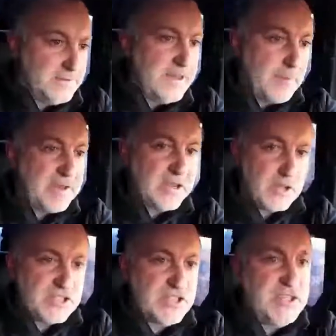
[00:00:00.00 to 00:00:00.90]
Not
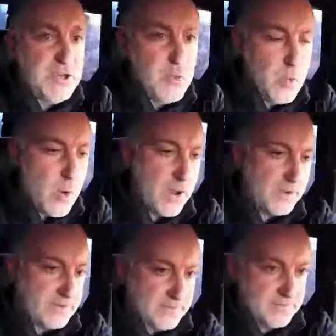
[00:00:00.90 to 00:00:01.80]
because you
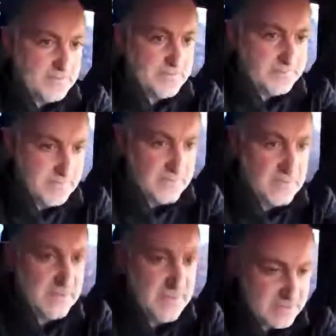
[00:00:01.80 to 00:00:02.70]
want
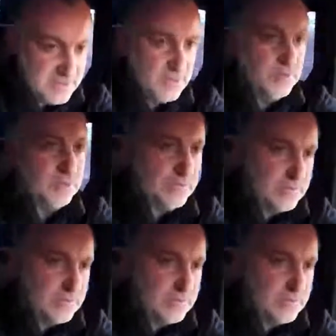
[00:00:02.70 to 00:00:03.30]
to